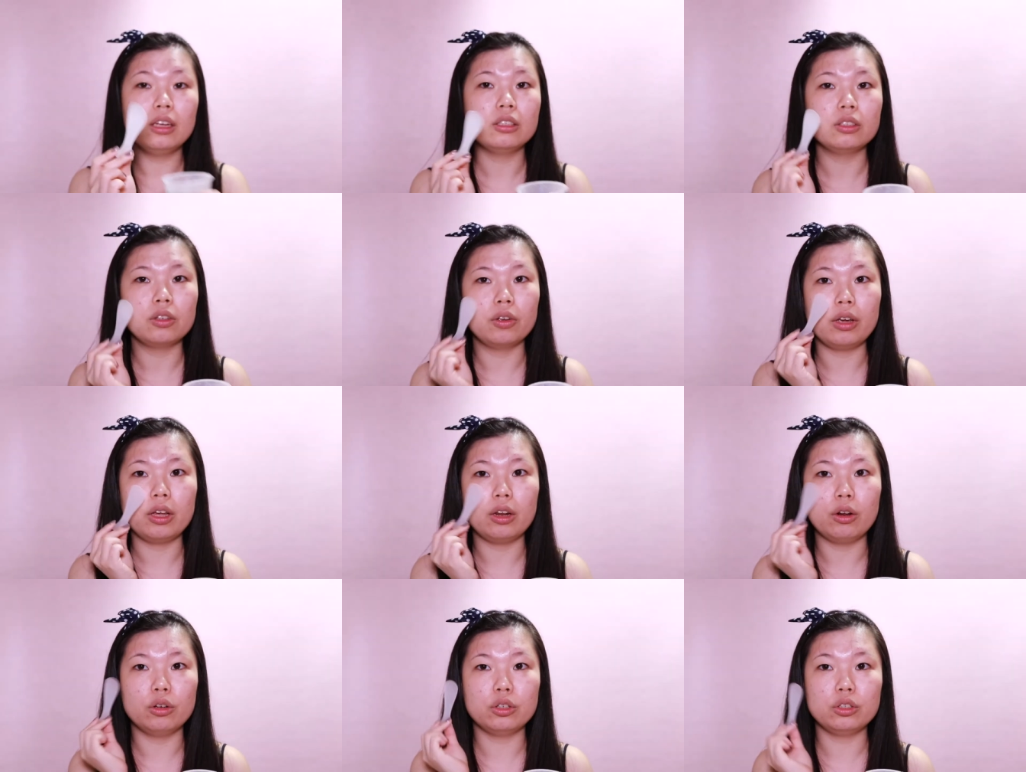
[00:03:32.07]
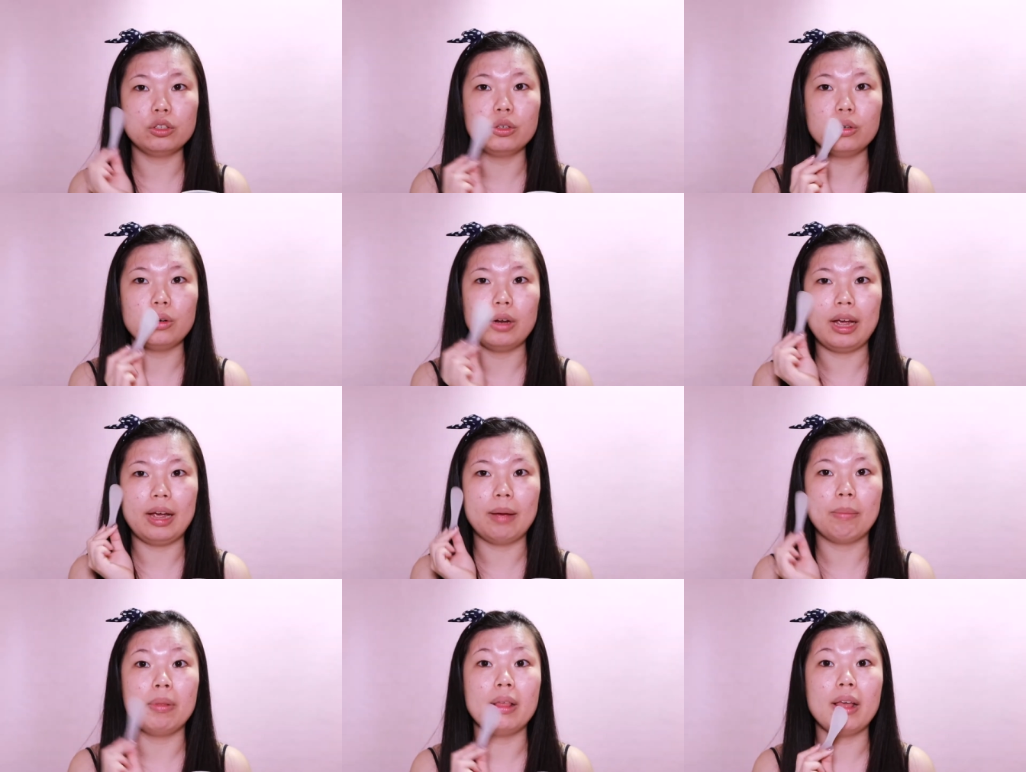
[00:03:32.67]
So you can also
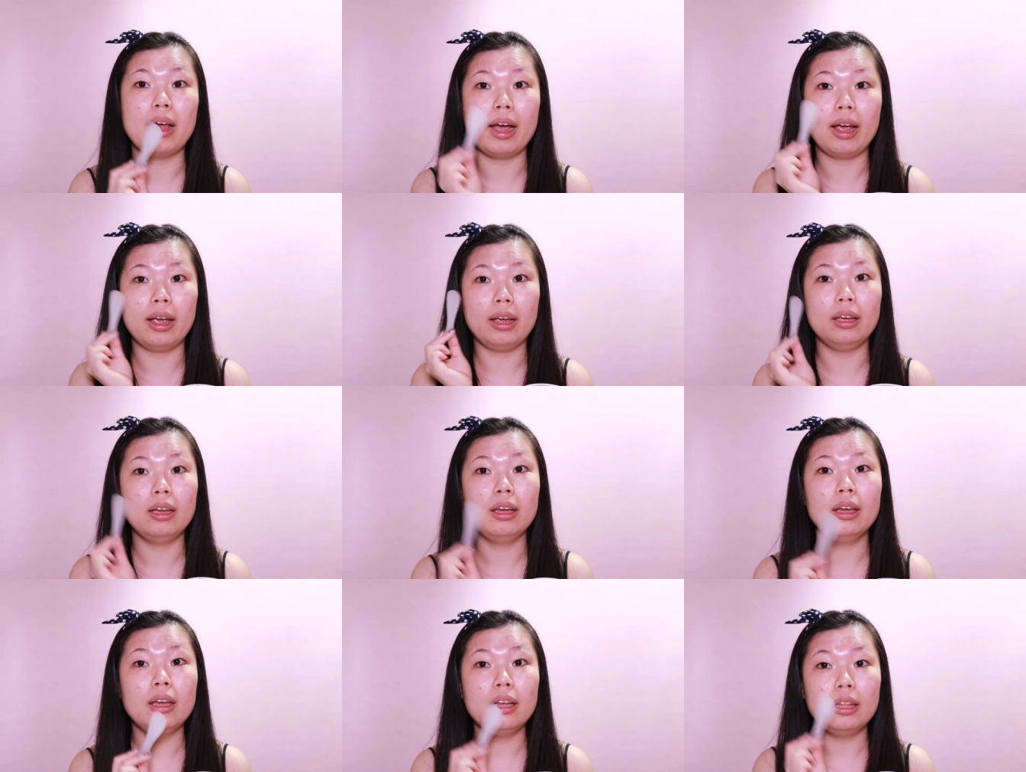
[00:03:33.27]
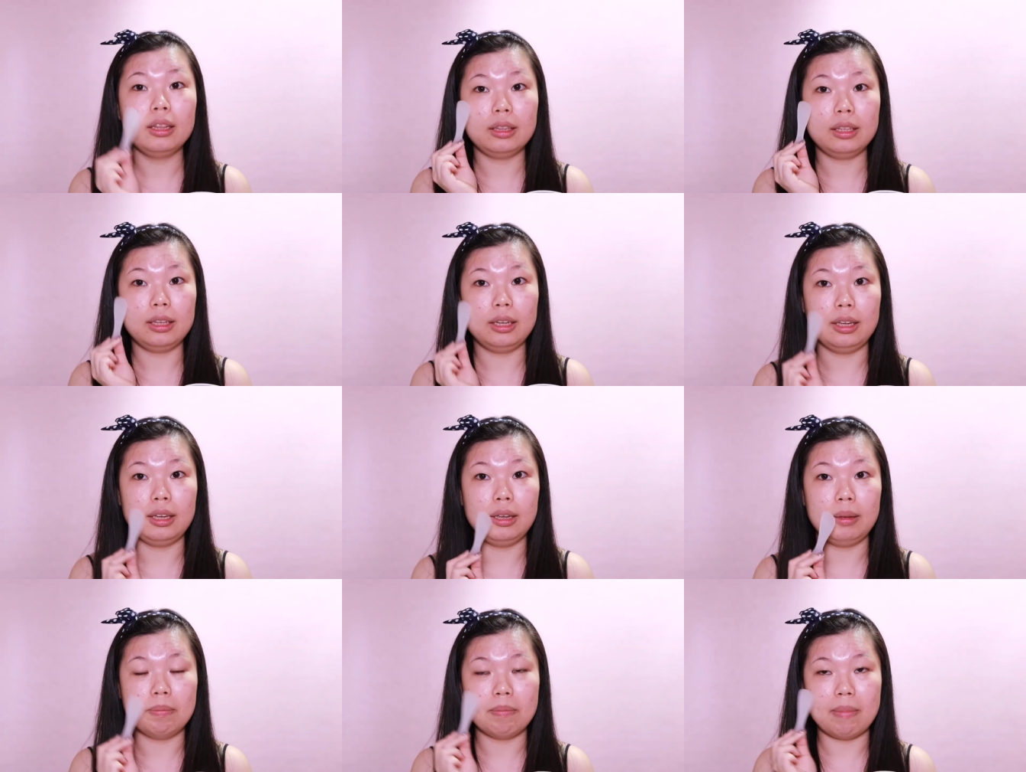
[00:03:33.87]
like apply
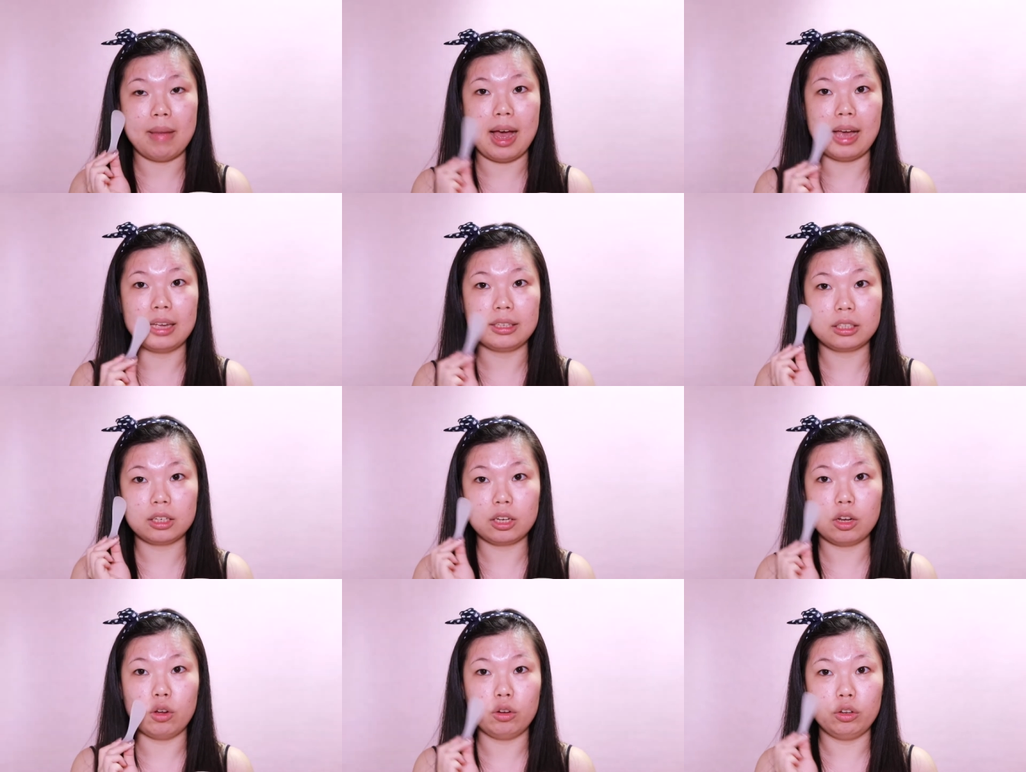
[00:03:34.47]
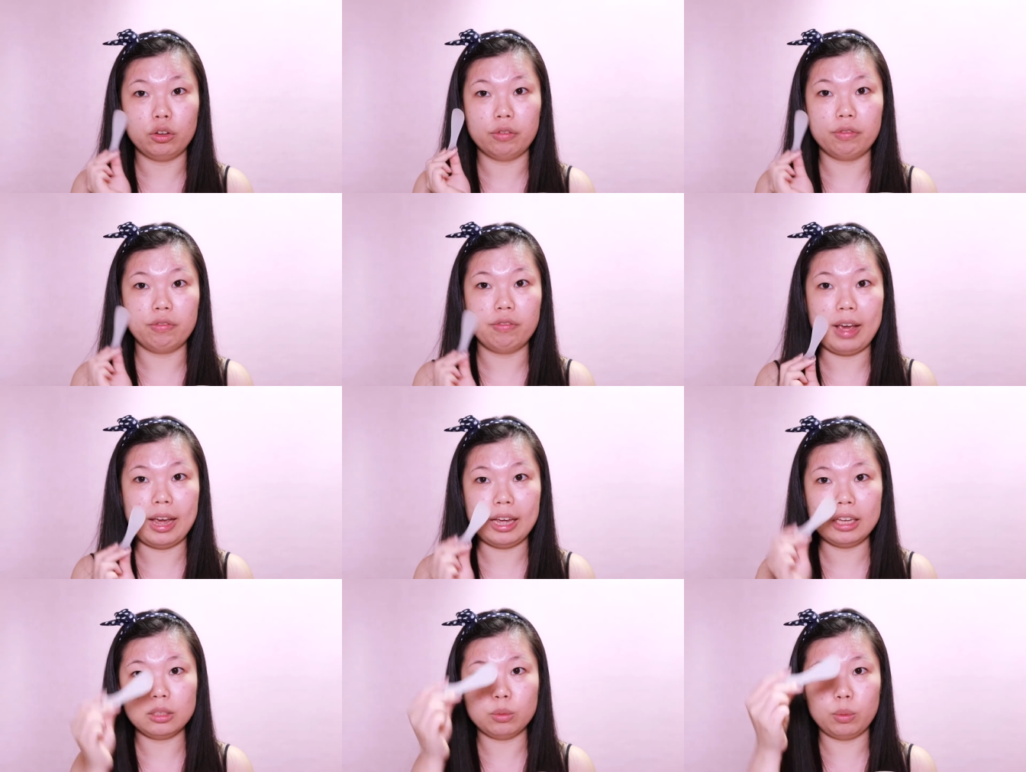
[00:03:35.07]
the mask on your
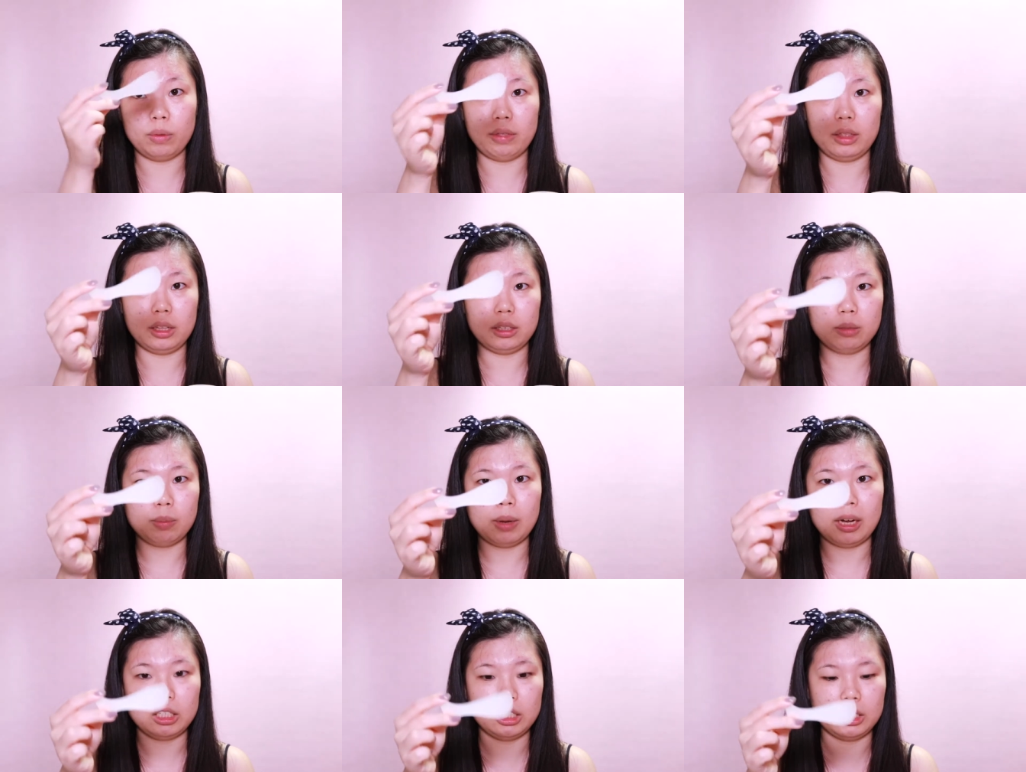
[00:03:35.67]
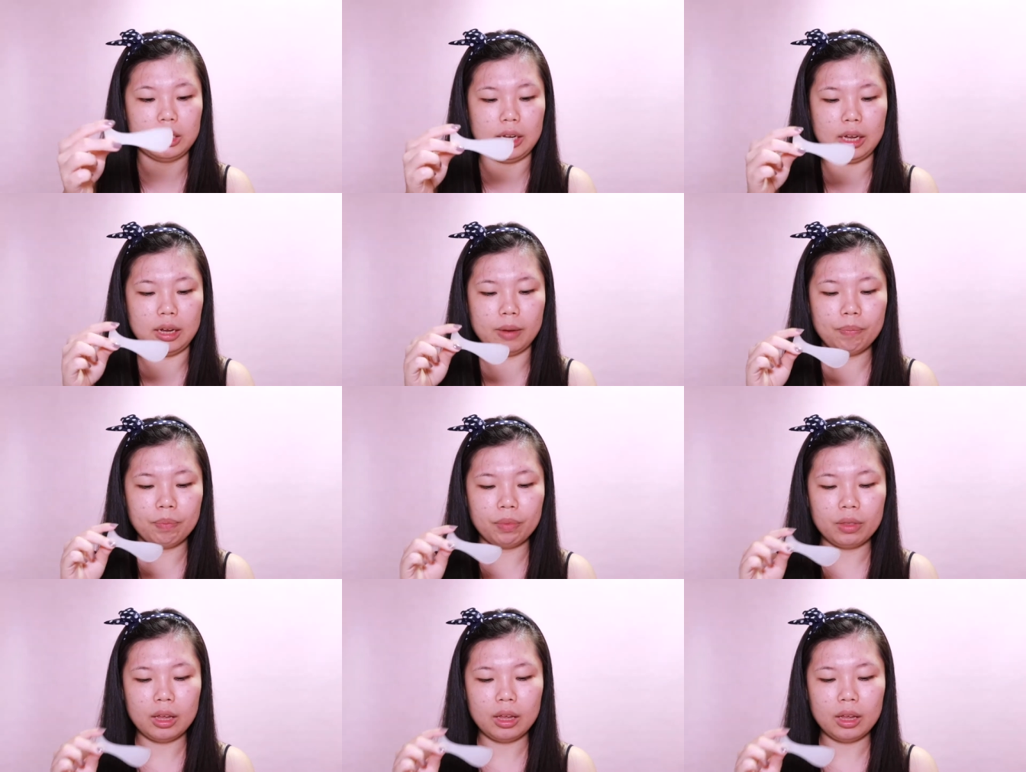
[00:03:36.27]
face with the spatula.